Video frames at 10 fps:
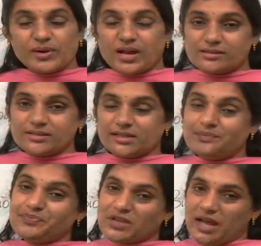plants
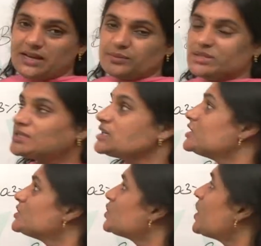and animals.
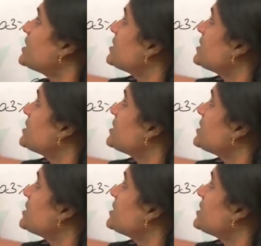So as